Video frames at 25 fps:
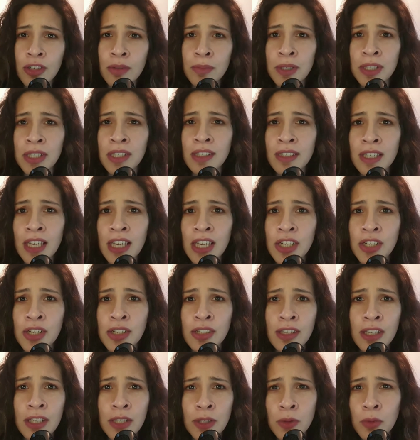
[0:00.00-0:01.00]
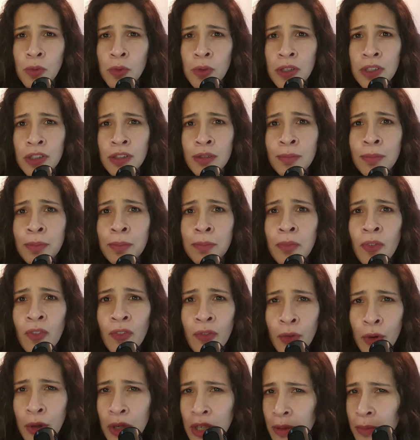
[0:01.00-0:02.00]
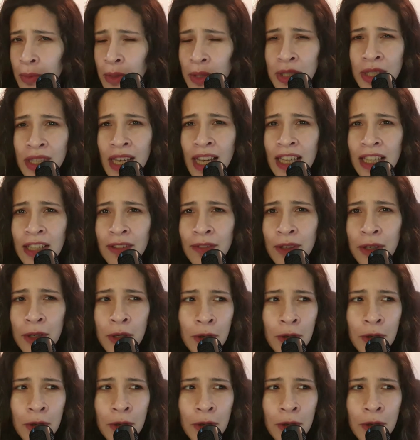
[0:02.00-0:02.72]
do a presentation that's worth 40% of the